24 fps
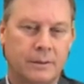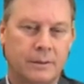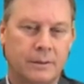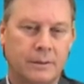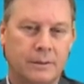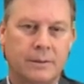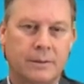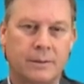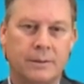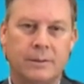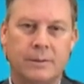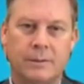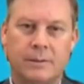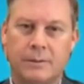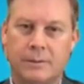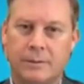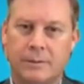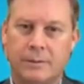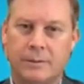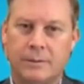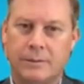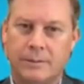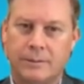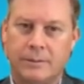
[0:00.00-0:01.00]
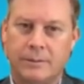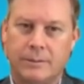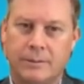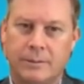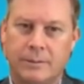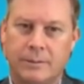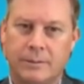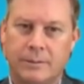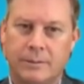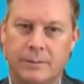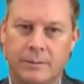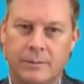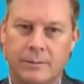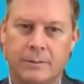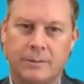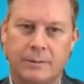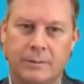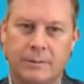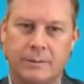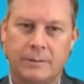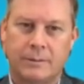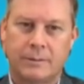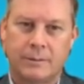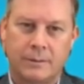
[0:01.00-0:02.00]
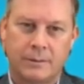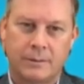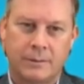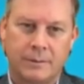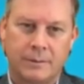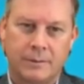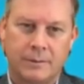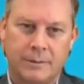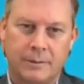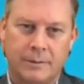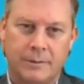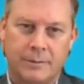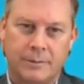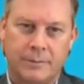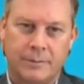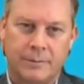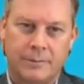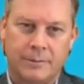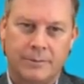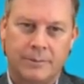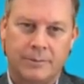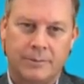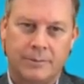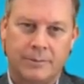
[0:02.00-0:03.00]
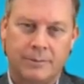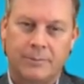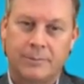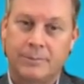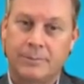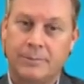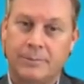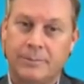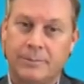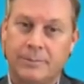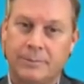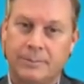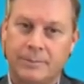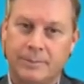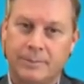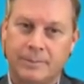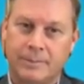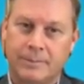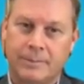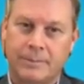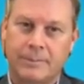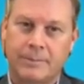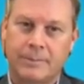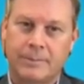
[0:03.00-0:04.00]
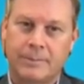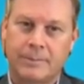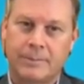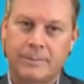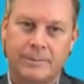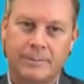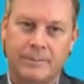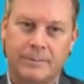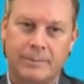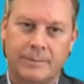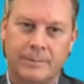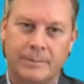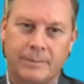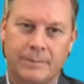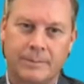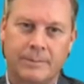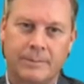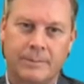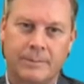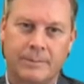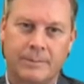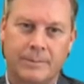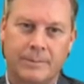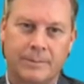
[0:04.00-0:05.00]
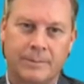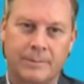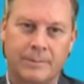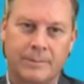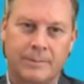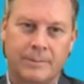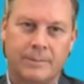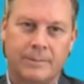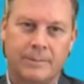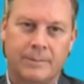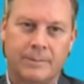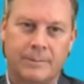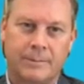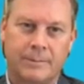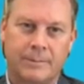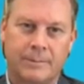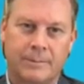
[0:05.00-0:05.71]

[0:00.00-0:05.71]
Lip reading: This person isn't speaking.